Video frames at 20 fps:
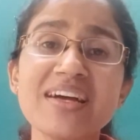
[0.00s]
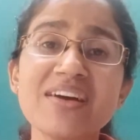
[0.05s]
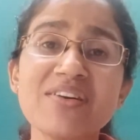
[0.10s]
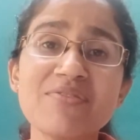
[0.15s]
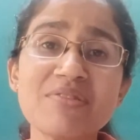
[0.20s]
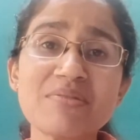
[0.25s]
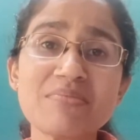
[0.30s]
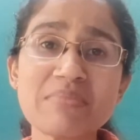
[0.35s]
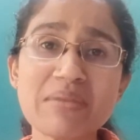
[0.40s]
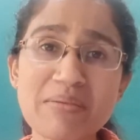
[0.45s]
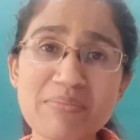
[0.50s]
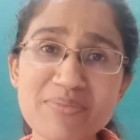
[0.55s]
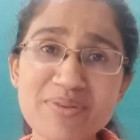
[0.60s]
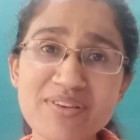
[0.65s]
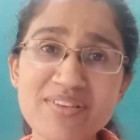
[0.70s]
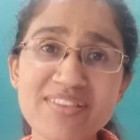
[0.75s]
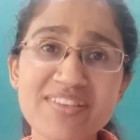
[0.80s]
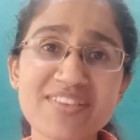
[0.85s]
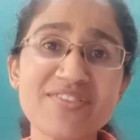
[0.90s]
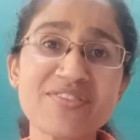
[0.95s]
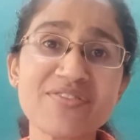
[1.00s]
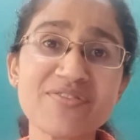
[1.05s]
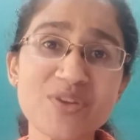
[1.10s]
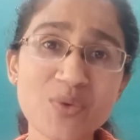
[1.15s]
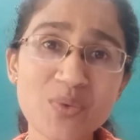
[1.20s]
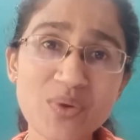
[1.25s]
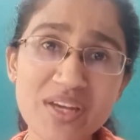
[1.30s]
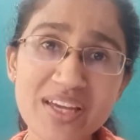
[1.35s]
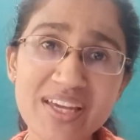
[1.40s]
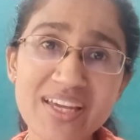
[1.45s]
Remember that
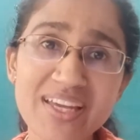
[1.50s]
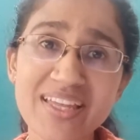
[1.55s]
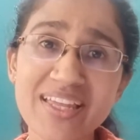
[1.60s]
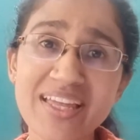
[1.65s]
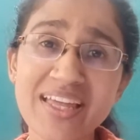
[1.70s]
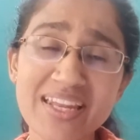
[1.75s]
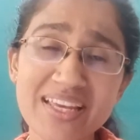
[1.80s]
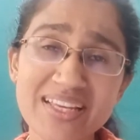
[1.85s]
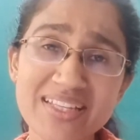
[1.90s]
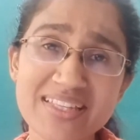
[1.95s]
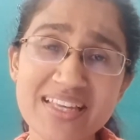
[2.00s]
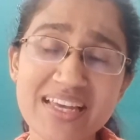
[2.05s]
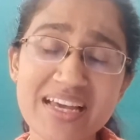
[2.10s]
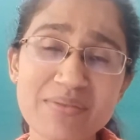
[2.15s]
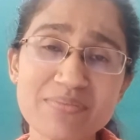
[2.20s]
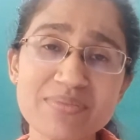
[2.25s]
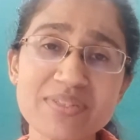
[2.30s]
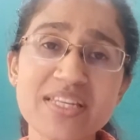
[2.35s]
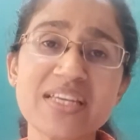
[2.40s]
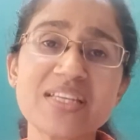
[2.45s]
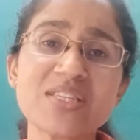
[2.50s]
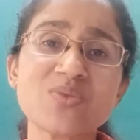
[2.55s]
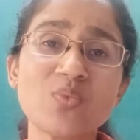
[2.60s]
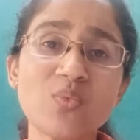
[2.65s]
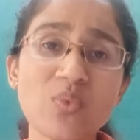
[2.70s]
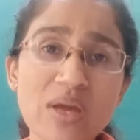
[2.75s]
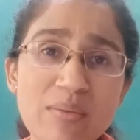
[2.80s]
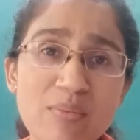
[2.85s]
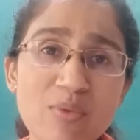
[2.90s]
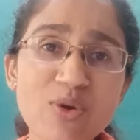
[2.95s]
reviewing an exam takes
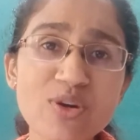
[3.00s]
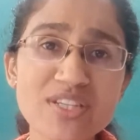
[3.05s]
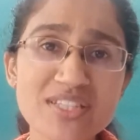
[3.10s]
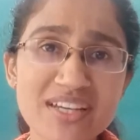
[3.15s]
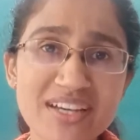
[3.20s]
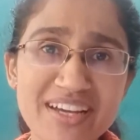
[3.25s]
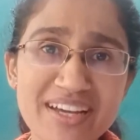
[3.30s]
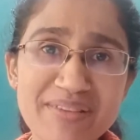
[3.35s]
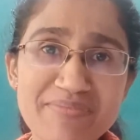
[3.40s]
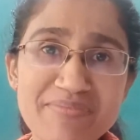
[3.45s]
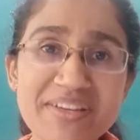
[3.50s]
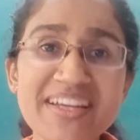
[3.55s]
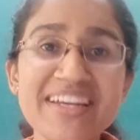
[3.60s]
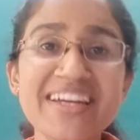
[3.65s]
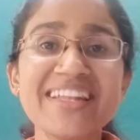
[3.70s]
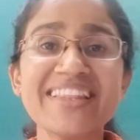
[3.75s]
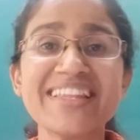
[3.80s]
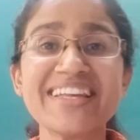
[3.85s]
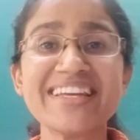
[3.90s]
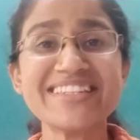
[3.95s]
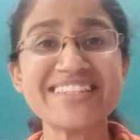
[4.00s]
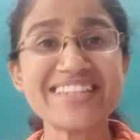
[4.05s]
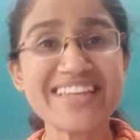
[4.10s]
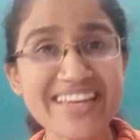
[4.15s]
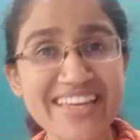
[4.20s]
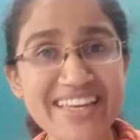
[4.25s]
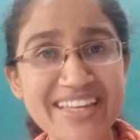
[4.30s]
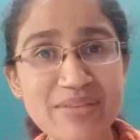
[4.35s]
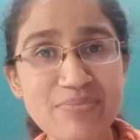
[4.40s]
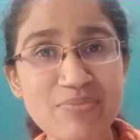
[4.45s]
way more time than
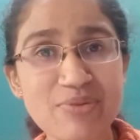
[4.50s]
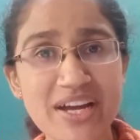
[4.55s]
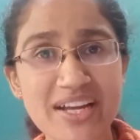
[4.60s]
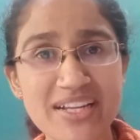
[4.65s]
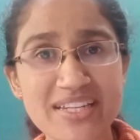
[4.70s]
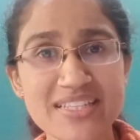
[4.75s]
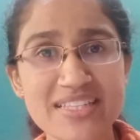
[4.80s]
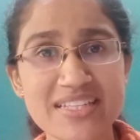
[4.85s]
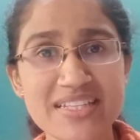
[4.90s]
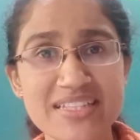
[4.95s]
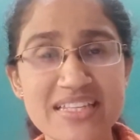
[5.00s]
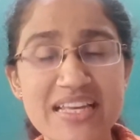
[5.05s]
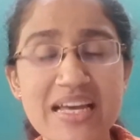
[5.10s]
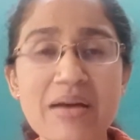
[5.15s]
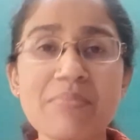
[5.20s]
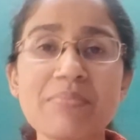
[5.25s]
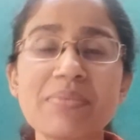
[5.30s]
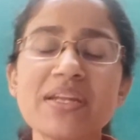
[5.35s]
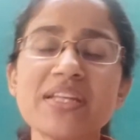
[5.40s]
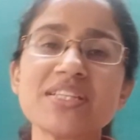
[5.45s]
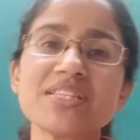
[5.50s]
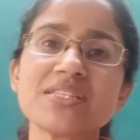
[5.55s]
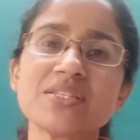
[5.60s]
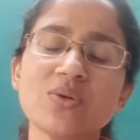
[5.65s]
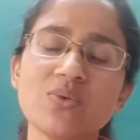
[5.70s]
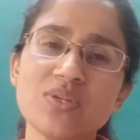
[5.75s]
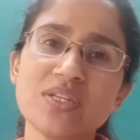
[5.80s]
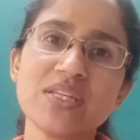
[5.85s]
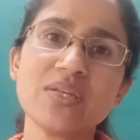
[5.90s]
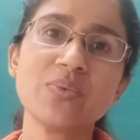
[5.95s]
taking the practice exam, but it's
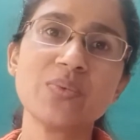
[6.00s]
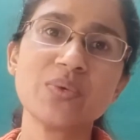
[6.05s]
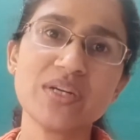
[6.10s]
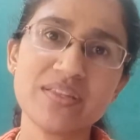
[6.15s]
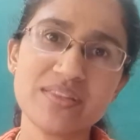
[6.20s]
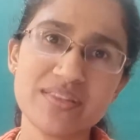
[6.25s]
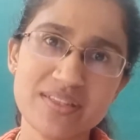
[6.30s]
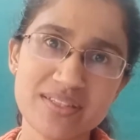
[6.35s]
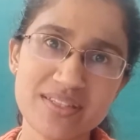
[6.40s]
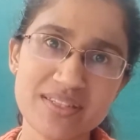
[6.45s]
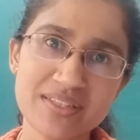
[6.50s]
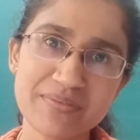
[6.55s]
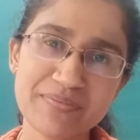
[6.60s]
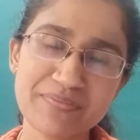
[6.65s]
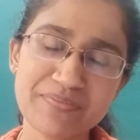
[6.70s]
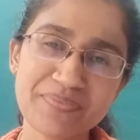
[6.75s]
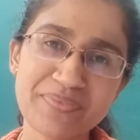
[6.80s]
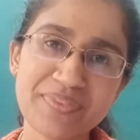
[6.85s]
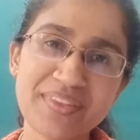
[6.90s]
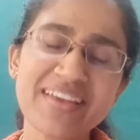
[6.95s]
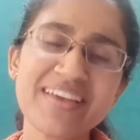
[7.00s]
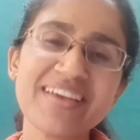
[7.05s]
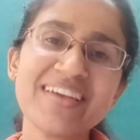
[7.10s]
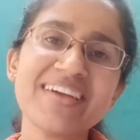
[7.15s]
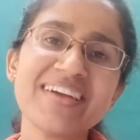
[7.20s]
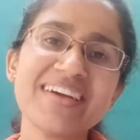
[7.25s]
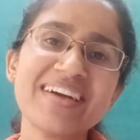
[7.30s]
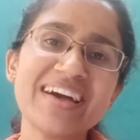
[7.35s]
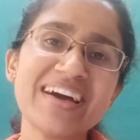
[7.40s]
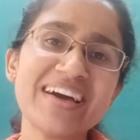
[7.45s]
totally worth it.
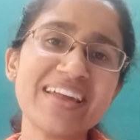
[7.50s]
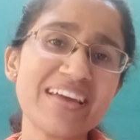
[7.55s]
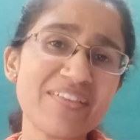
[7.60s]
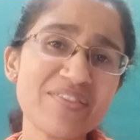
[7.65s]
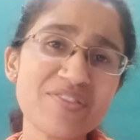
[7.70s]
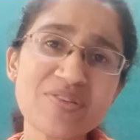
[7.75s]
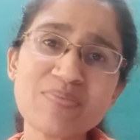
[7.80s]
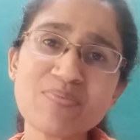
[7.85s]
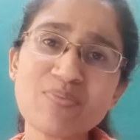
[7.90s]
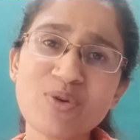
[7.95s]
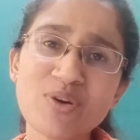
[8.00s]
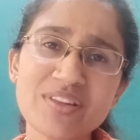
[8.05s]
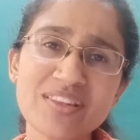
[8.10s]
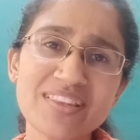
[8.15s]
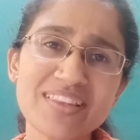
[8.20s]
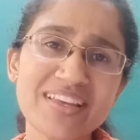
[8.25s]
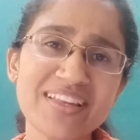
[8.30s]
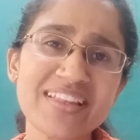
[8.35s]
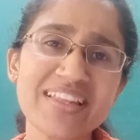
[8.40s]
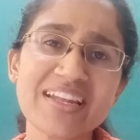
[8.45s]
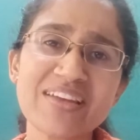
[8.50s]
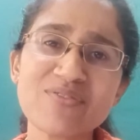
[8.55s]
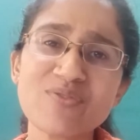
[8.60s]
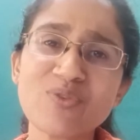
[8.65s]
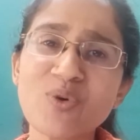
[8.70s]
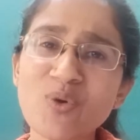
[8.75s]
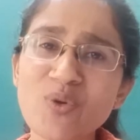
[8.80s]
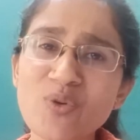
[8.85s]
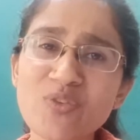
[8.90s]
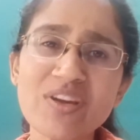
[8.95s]
Another important thing that
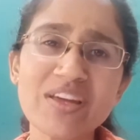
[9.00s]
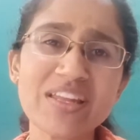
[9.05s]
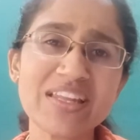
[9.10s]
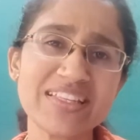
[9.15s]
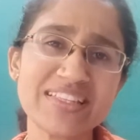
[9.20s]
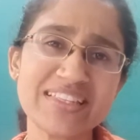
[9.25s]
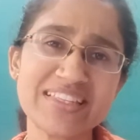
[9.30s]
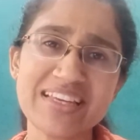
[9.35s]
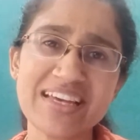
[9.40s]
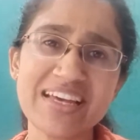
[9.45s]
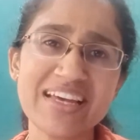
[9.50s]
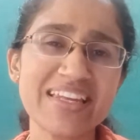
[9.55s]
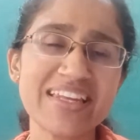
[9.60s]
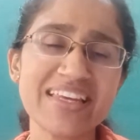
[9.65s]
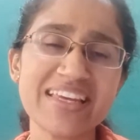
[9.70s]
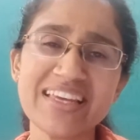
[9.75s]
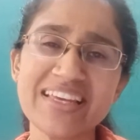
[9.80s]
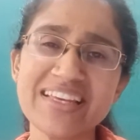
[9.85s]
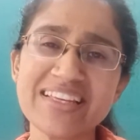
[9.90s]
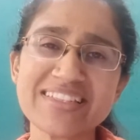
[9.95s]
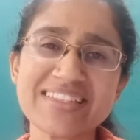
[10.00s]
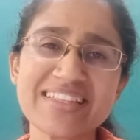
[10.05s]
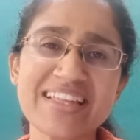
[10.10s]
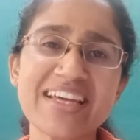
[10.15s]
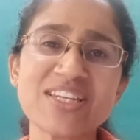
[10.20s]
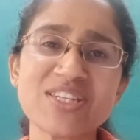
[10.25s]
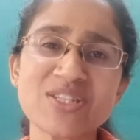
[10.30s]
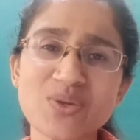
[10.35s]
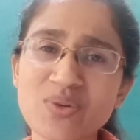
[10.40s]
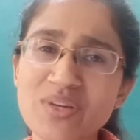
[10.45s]
I've already said is
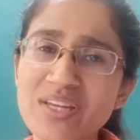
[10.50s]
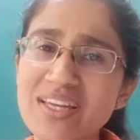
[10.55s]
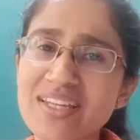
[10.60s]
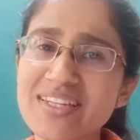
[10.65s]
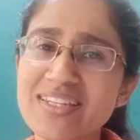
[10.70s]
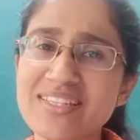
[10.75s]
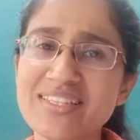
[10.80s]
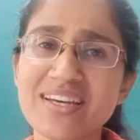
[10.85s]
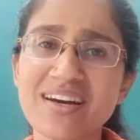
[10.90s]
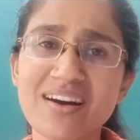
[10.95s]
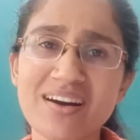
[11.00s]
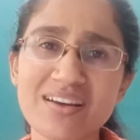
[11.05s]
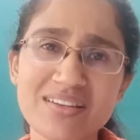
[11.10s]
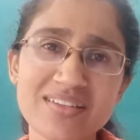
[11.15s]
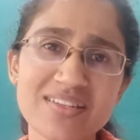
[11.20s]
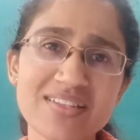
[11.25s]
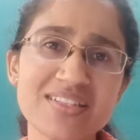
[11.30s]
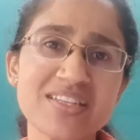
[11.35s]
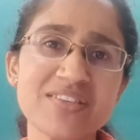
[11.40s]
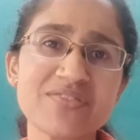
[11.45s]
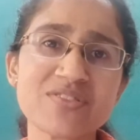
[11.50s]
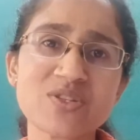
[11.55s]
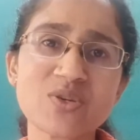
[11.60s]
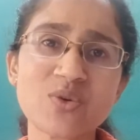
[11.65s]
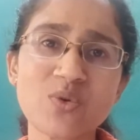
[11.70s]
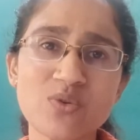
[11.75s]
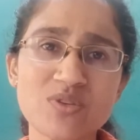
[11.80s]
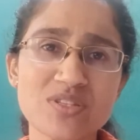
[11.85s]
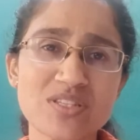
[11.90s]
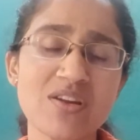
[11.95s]
that don't get disheartened if
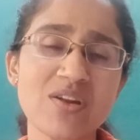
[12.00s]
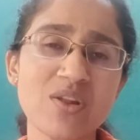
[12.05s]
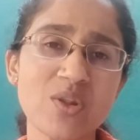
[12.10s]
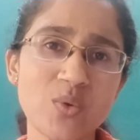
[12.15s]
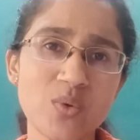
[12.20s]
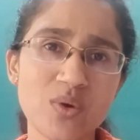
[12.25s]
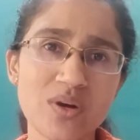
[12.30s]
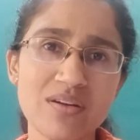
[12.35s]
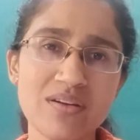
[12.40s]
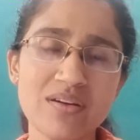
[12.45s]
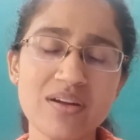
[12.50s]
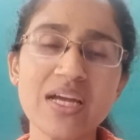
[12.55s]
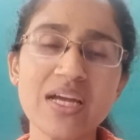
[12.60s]
scores are lower.